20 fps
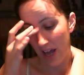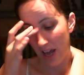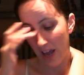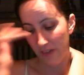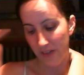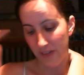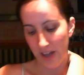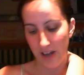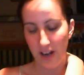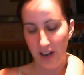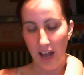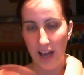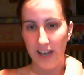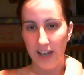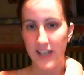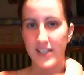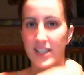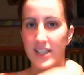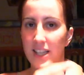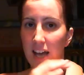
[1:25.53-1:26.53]
And then
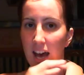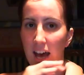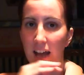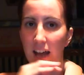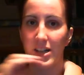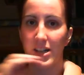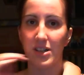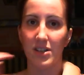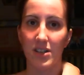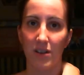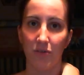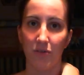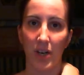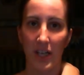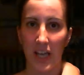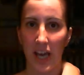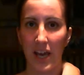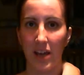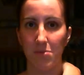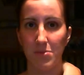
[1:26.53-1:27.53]
added to that,
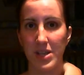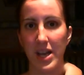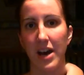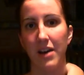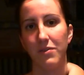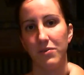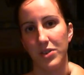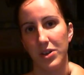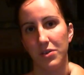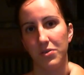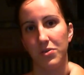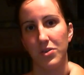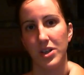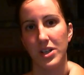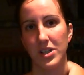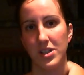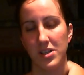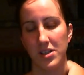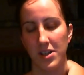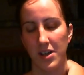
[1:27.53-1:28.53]
different games have
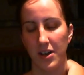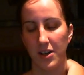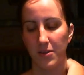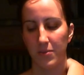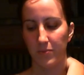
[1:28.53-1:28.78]
different